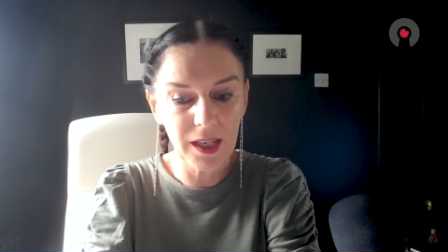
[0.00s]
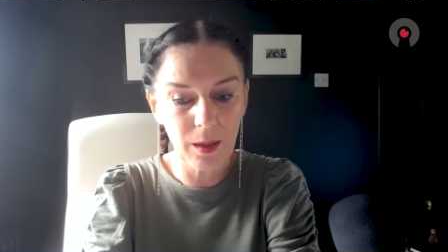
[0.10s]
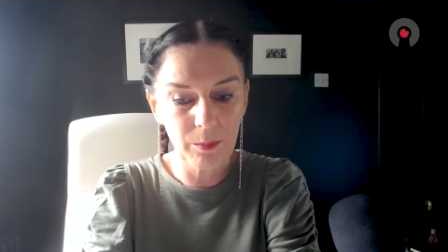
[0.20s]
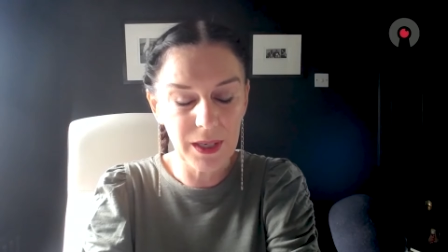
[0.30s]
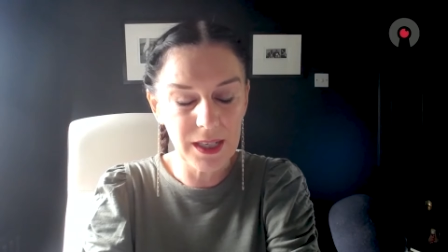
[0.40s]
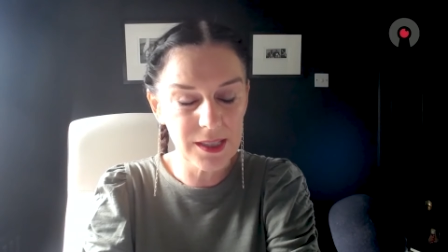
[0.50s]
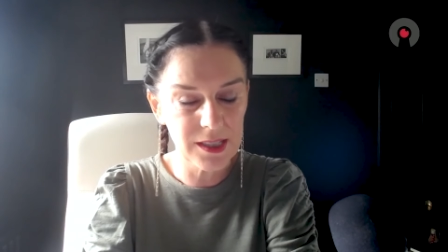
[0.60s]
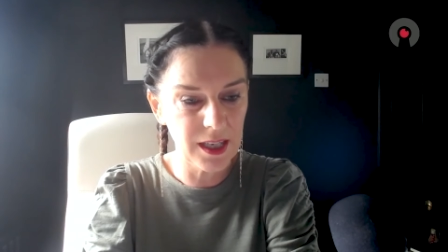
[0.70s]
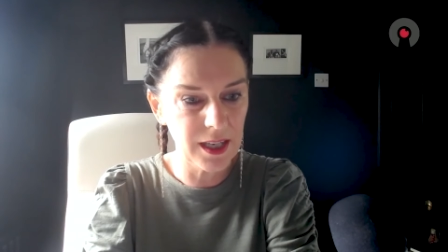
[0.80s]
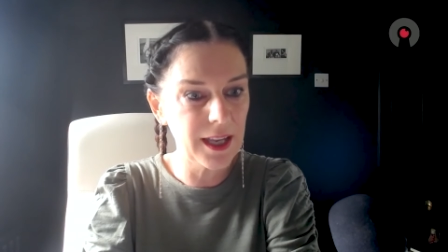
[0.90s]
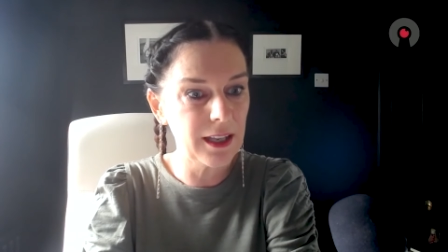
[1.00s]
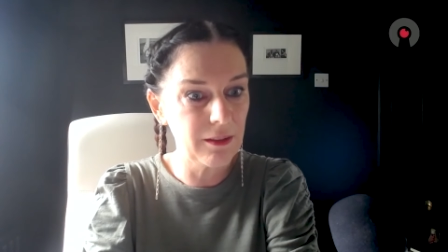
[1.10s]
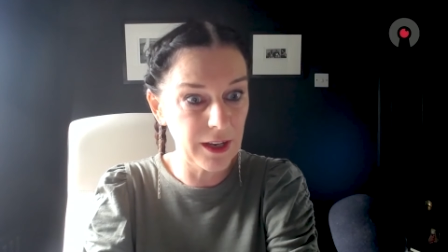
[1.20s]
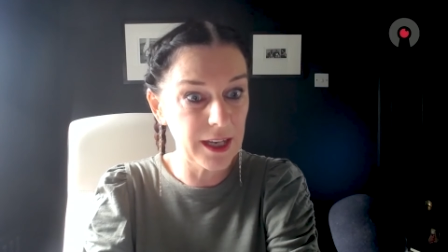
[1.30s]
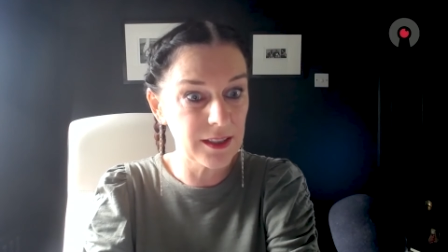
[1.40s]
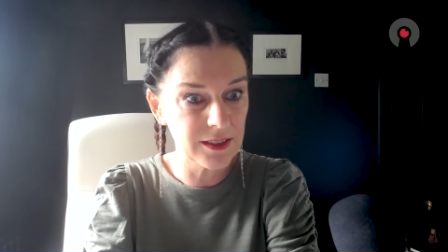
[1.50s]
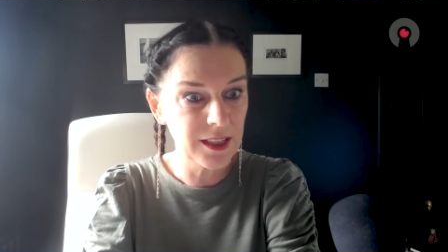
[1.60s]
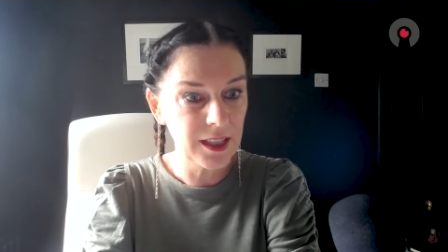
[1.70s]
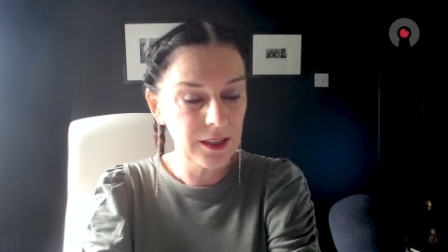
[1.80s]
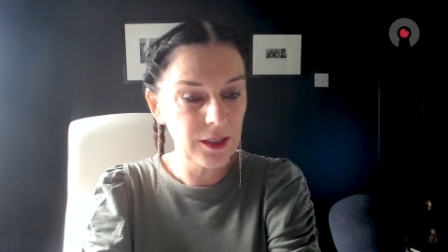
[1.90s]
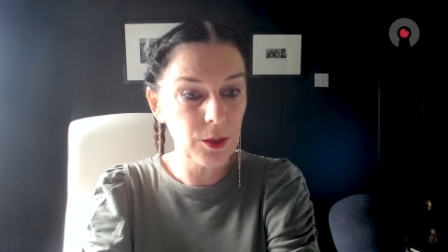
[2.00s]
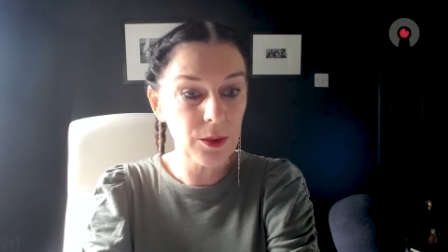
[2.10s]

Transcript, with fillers: companies to elevate you know,